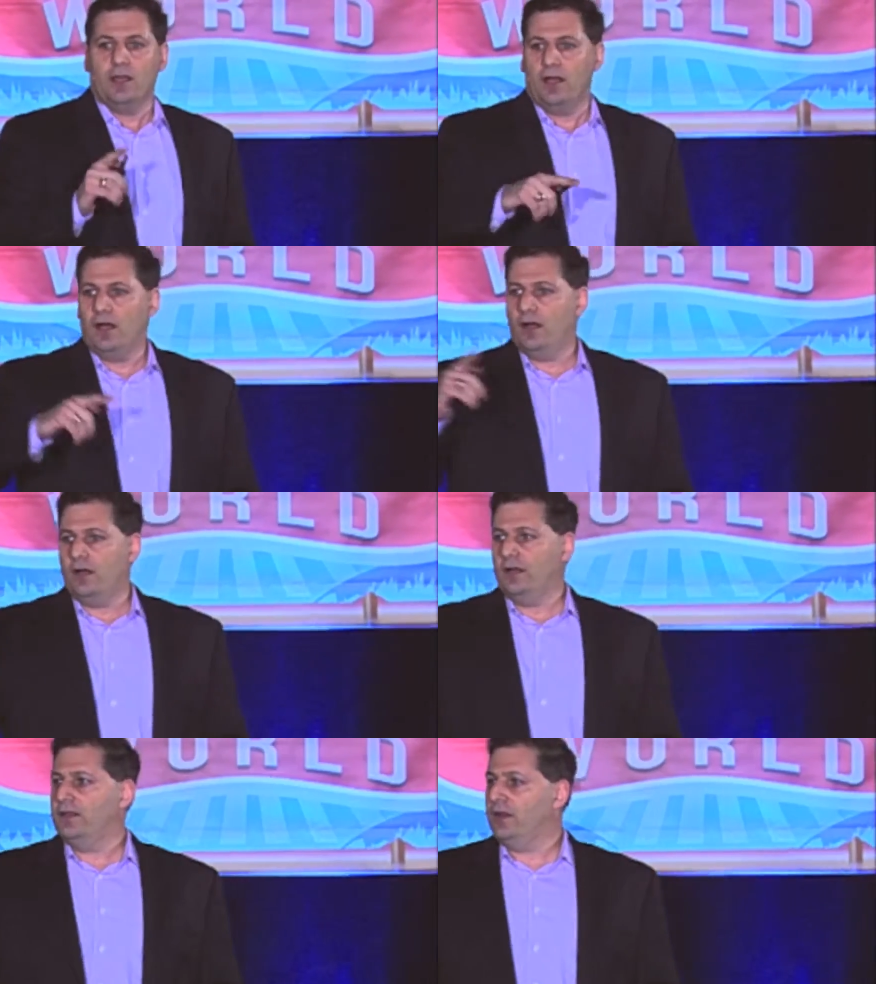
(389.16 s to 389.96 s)

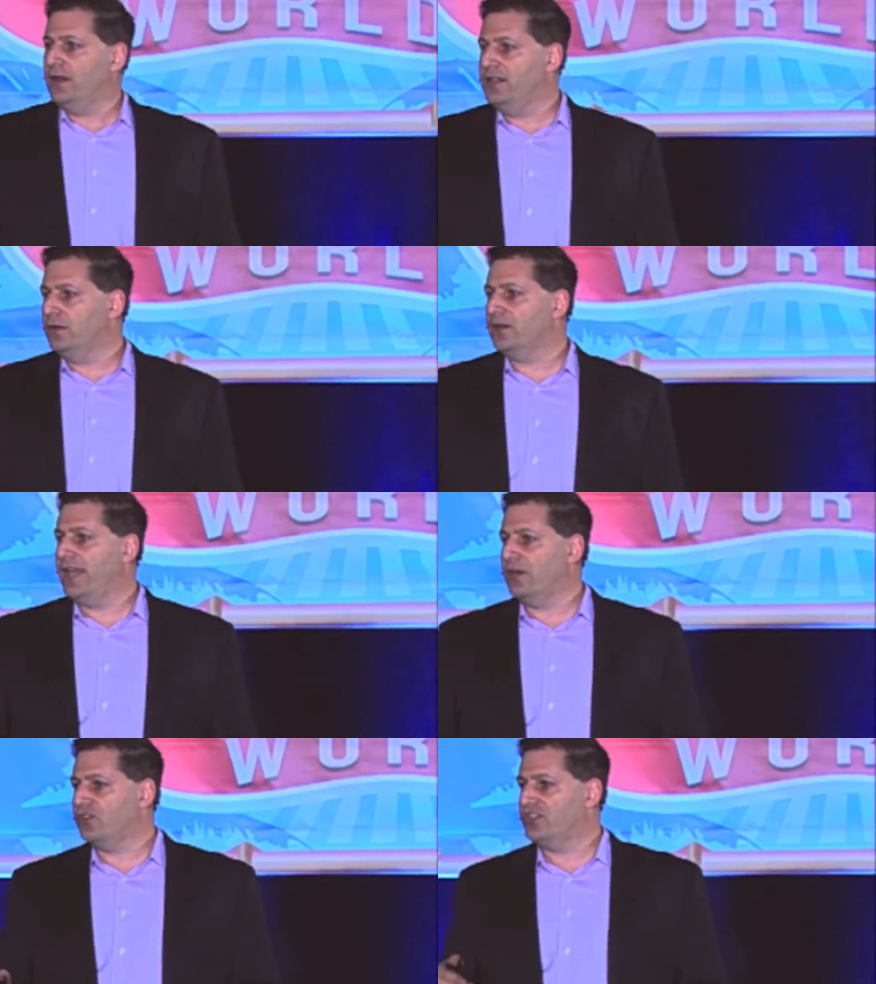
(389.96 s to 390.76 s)
A year
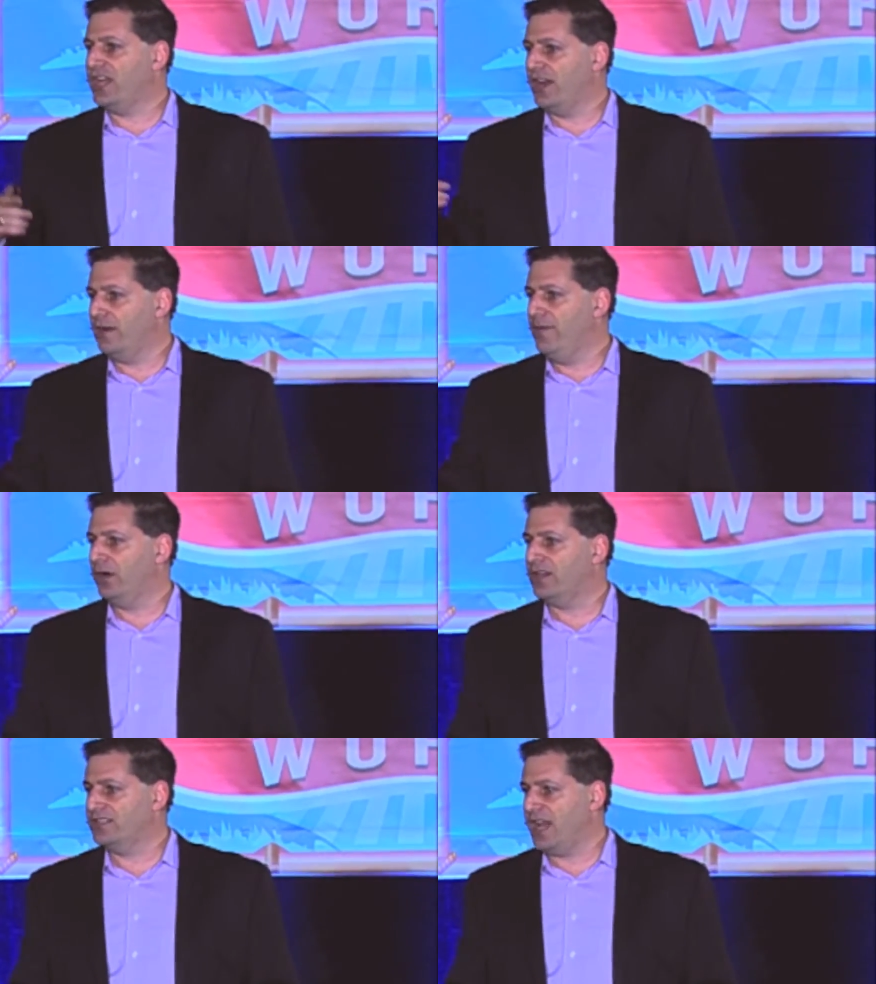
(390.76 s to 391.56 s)
later, she got on
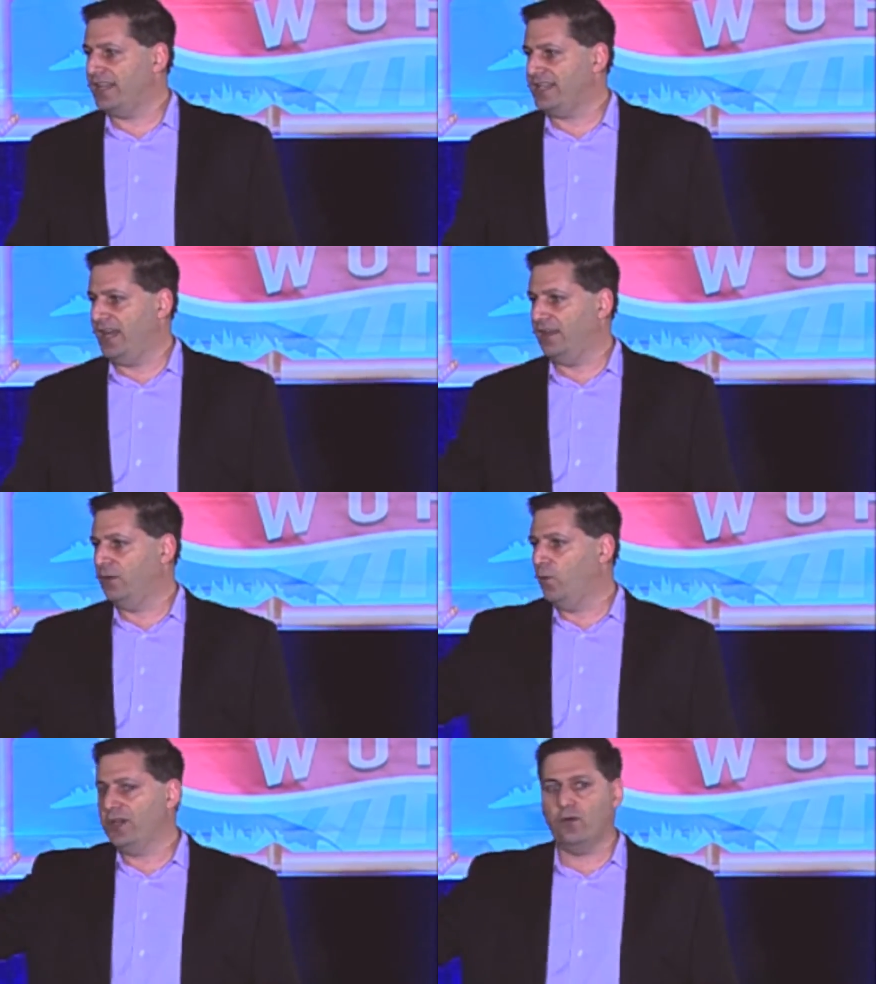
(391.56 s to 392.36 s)
America's Got
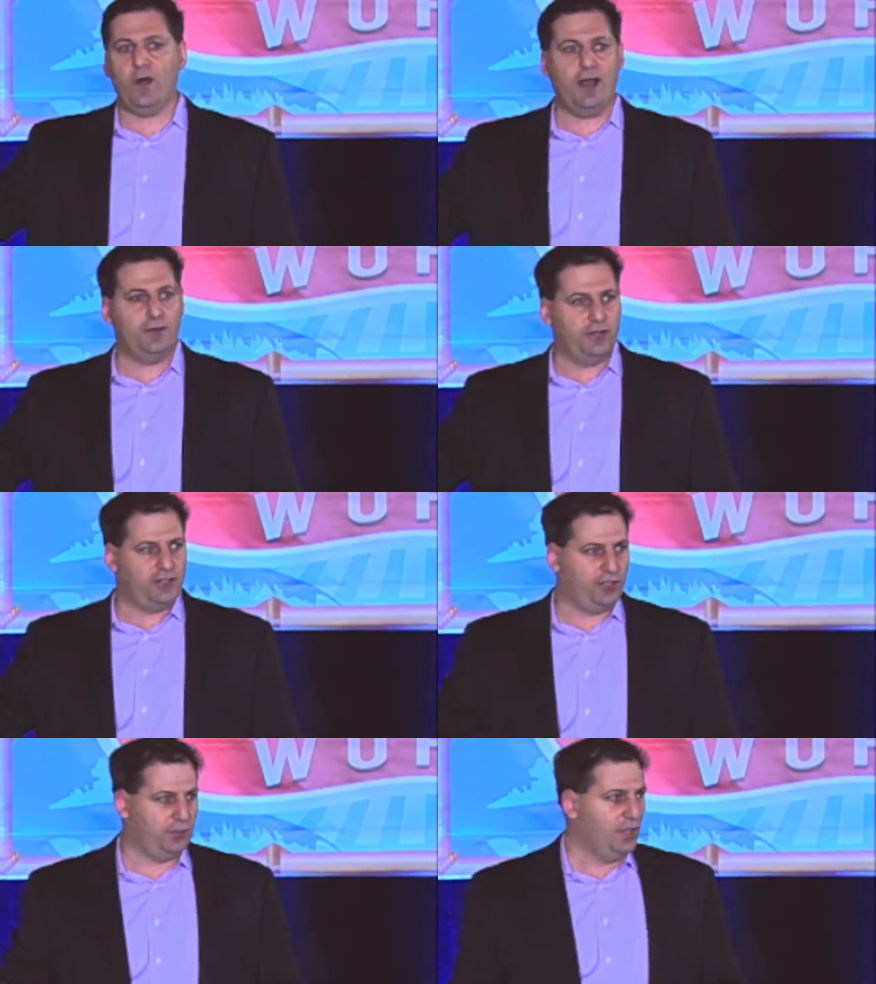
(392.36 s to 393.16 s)
Talent, won a round or
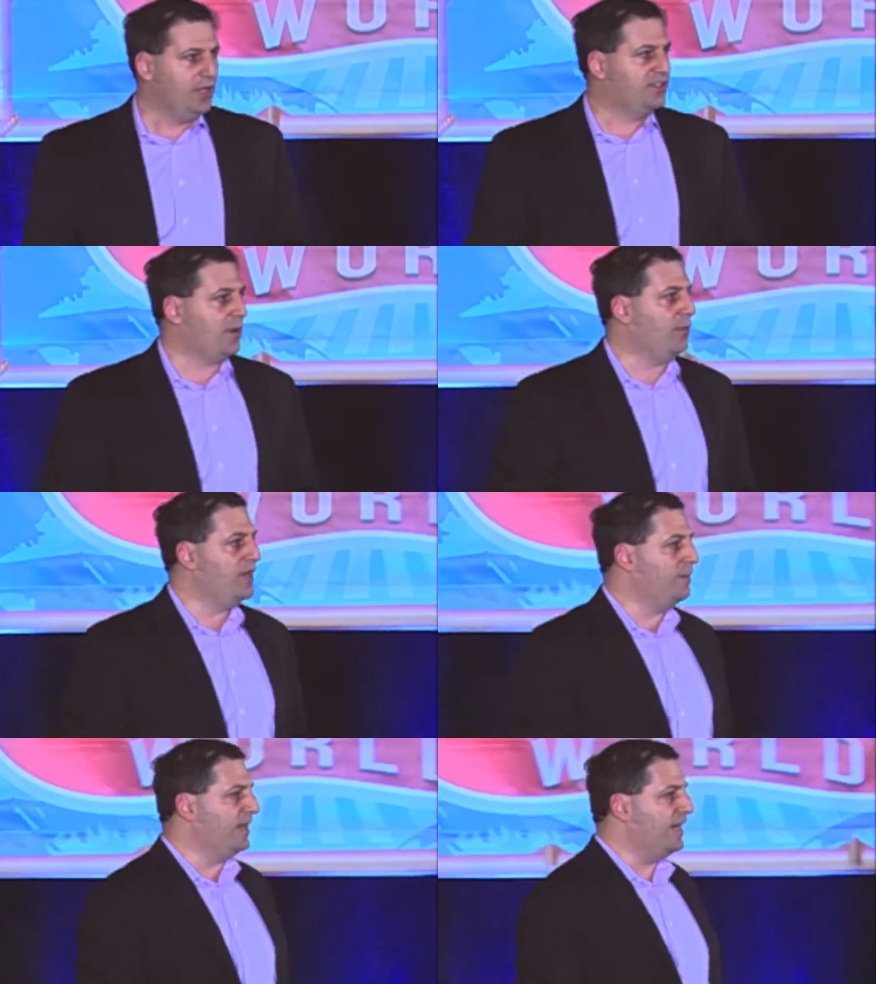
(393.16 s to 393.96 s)
two. Someone
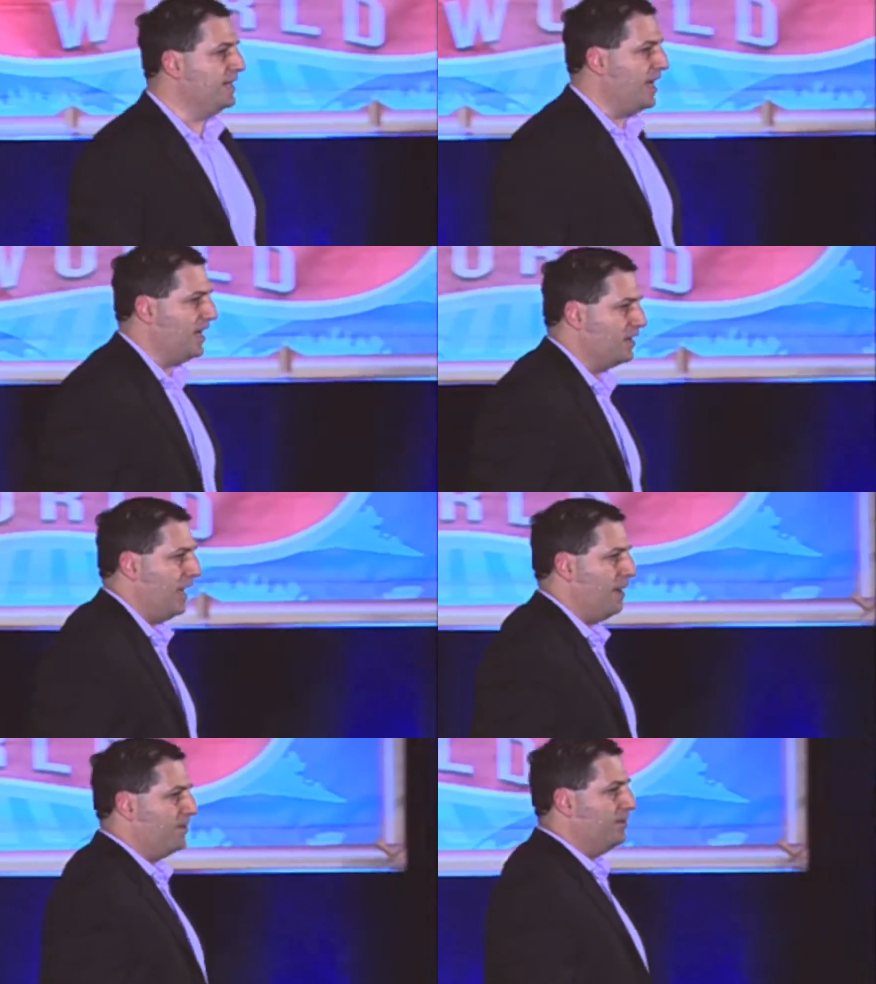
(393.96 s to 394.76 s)
named Lady Gaga
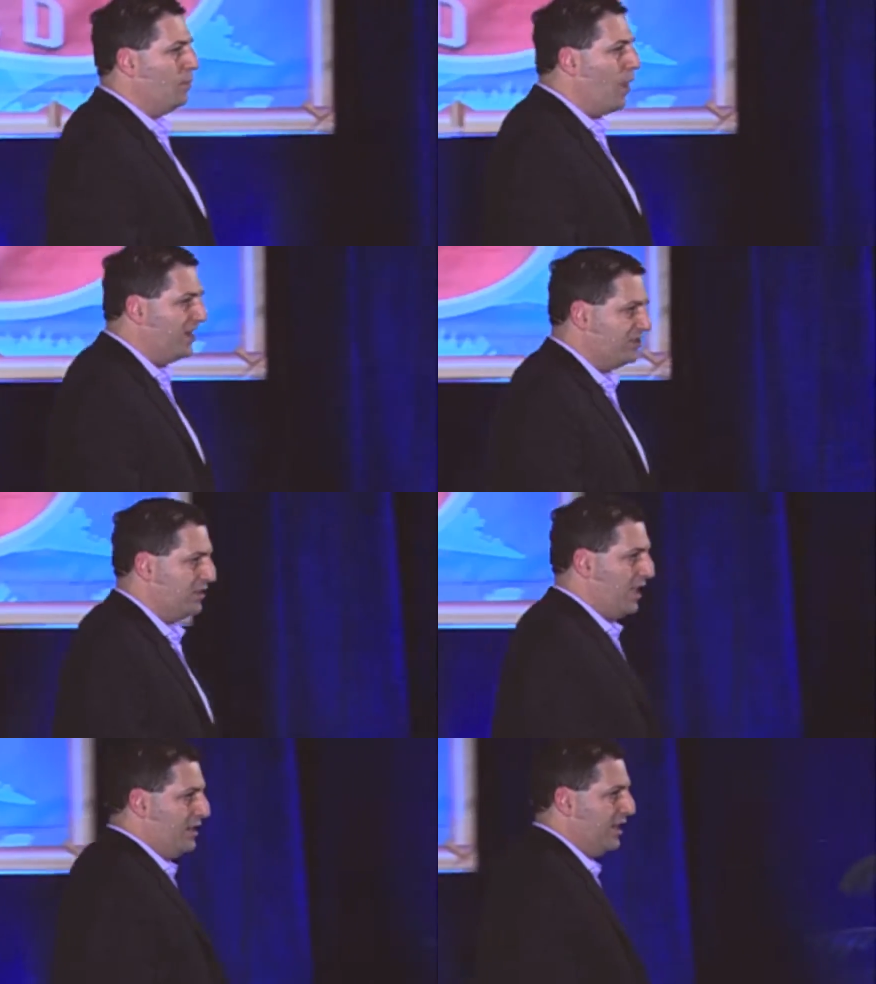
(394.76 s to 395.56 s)
happened to be
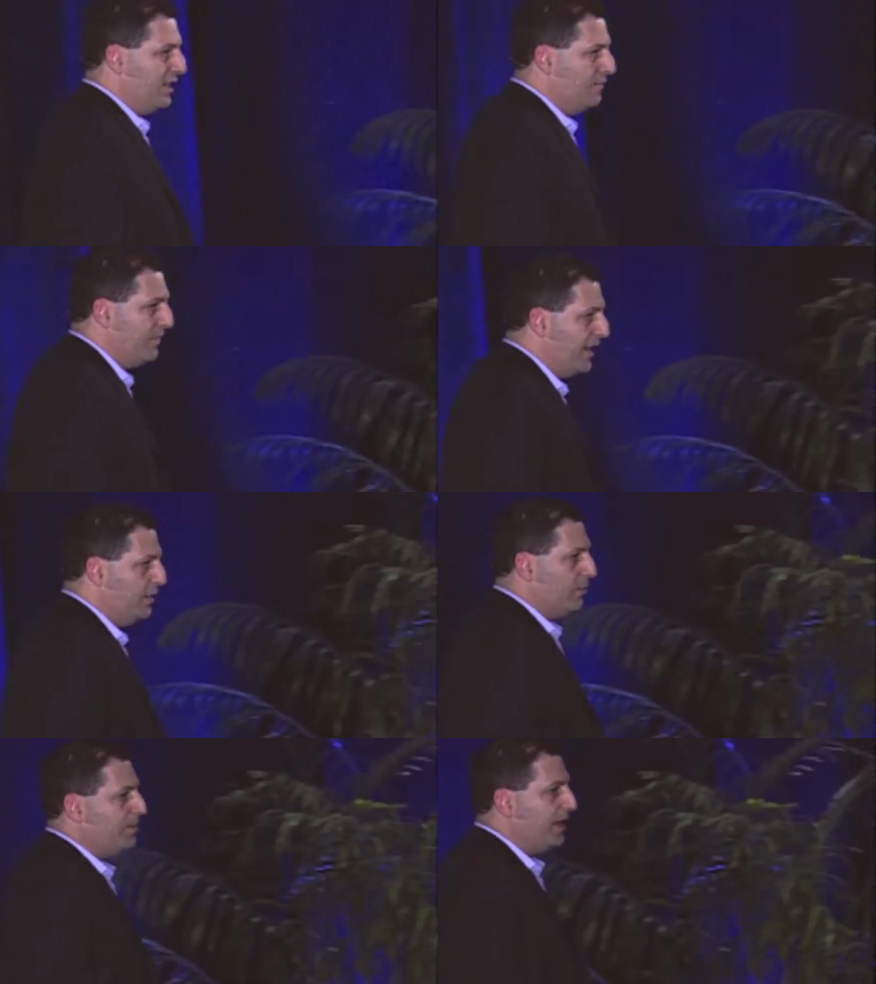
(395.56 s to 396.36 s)
watching that night,
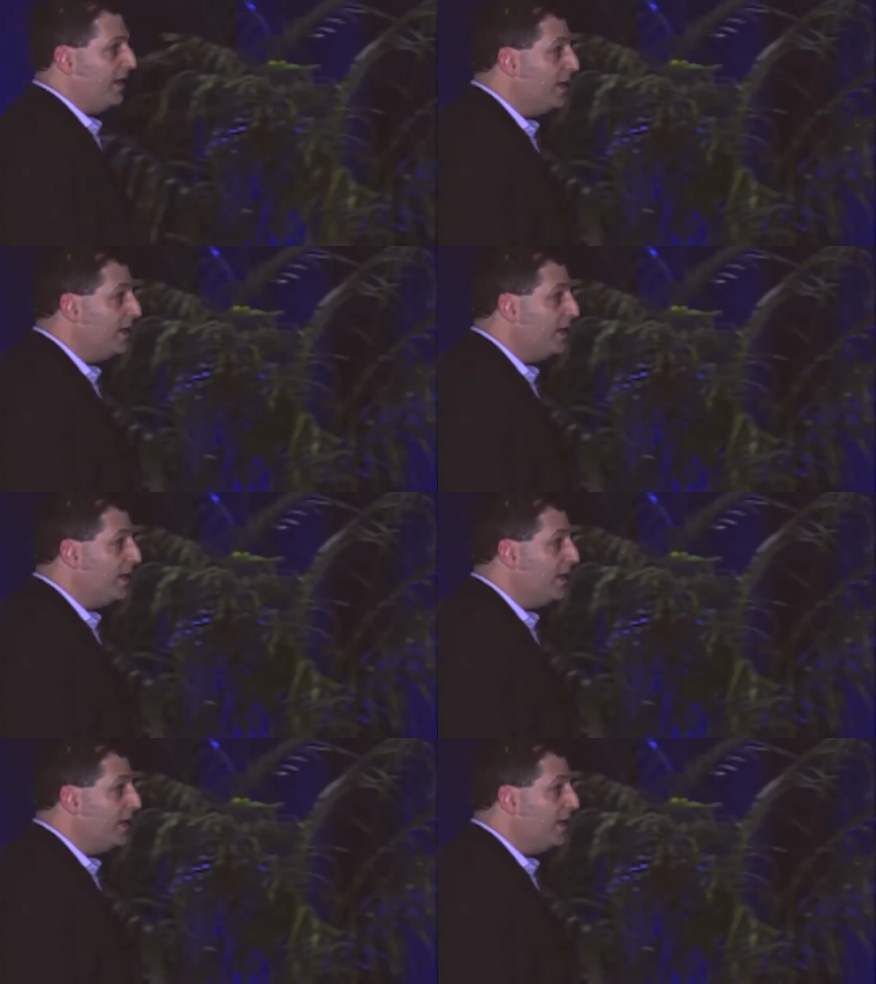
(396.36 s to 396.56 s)
invited her to play